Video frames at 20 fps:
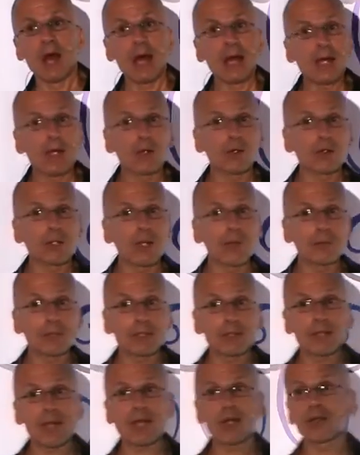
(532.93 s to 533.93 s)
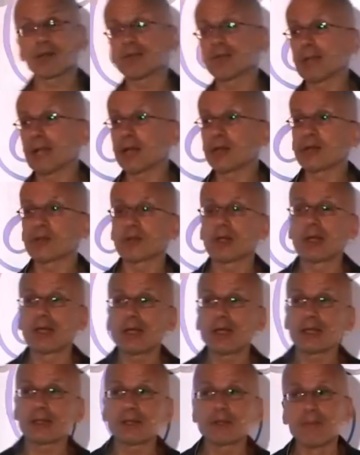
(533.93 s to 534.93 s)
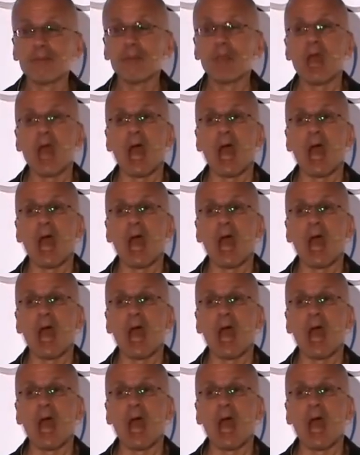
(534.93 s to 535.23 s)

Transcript: I call them the terror financial elites.